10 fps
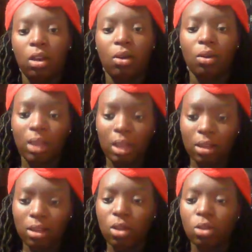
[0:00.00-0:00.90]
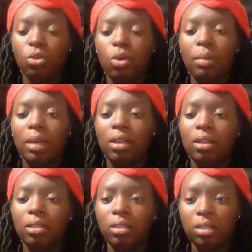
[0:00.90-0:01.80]
Okay? You are making a
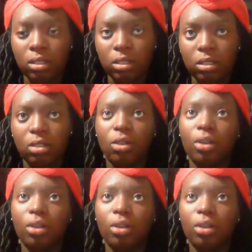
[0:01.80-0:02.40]
decision.